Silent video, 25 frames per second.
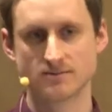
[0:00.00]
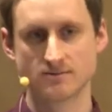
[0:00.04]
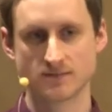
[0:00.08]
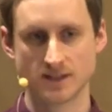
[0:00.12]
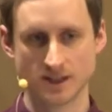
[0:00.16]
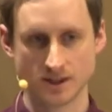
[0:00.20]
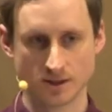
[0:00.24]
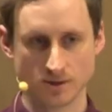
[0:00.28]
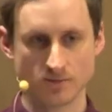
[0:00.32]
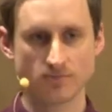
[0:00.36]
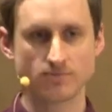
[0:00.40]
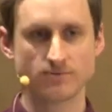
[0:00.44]
They
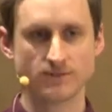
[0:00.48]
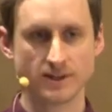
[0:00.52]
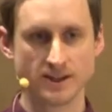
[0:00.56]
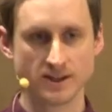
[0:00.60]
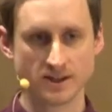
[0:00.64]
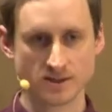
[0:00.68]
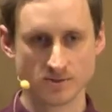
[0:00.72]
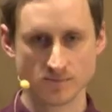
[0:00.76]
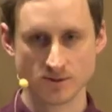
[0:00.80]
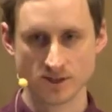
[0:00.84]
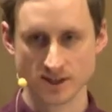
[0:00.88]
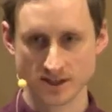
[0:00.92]
go and find
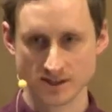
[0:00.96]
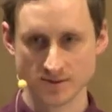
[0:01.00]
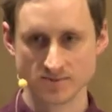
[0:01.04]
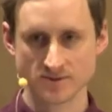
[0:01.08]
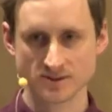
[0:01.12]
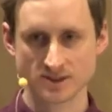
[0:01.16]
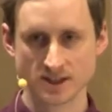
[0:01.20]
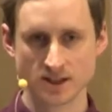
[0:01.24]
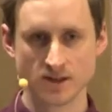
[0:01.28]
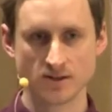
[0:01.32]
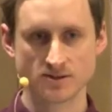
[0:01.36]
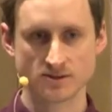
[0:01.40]
the money
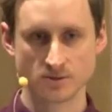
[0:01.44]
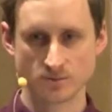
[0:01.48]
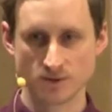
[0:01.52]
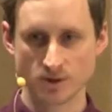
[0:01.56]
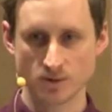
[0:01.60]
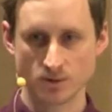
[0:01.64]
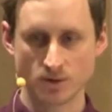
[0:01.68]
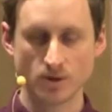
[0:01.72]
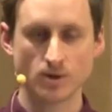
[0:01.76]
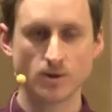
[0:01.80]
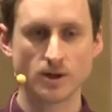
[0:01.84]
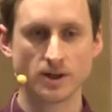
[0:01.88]
themselves, and we
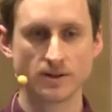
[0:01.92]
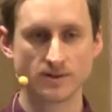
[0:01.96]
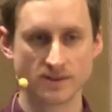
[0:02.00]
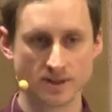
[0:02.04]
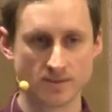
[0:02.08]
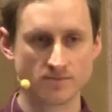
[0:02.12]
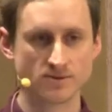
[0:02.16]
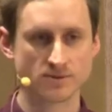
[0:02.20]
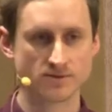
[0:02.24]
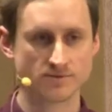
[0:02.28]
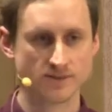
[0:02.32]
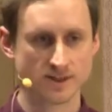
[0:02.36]
work with
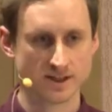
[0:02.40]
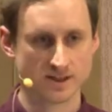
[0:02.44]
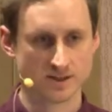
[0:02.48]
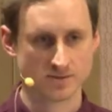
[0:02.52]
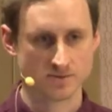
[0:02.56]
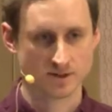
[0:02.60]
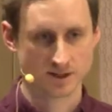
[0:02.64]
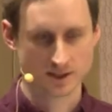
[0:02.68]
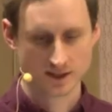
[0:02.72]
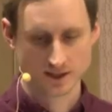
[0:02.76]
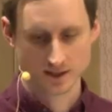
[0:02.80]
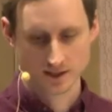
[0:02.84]
them to find the
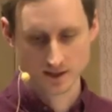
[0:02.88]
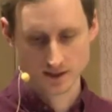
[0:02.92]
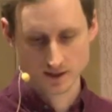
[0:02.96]
money.